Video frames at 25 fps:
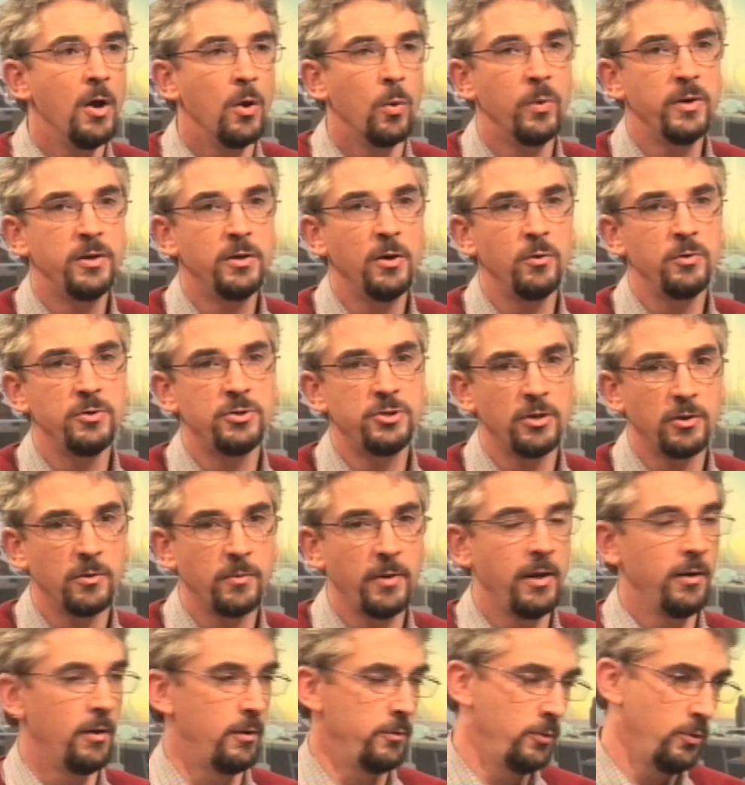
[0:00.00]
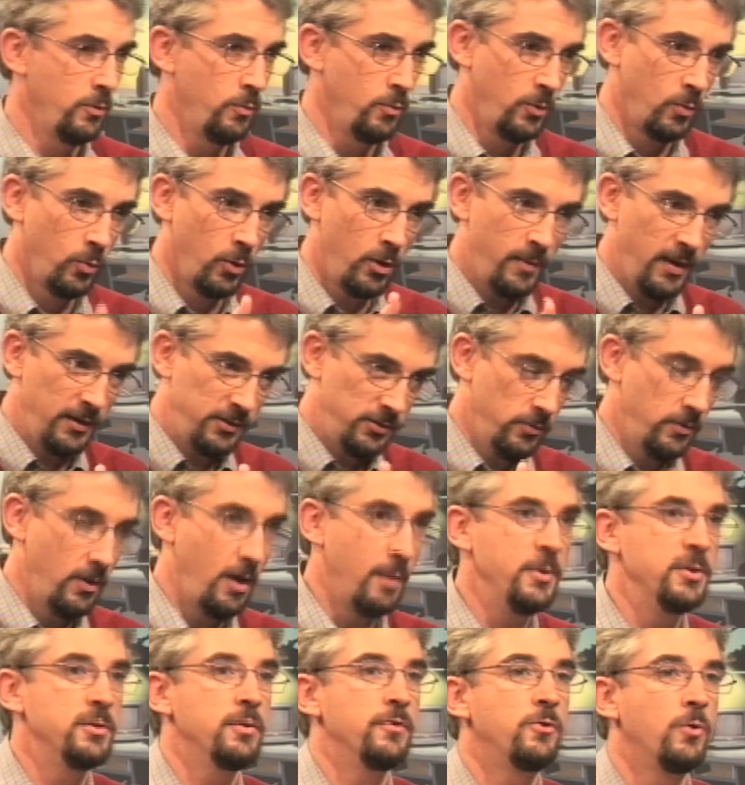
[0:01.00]
We don't generate, uh, we're worried about
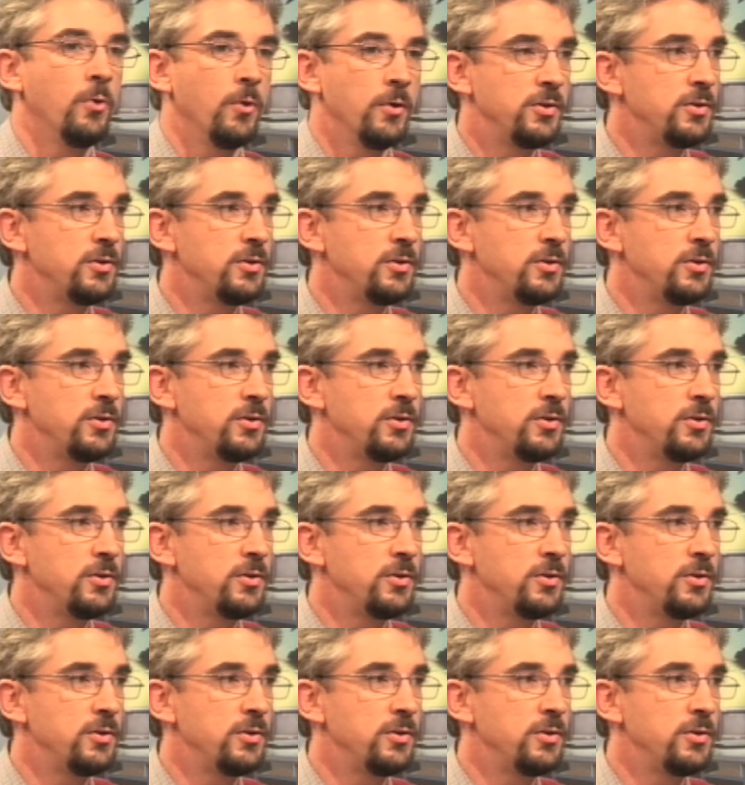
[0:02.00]
tsunamis, of course.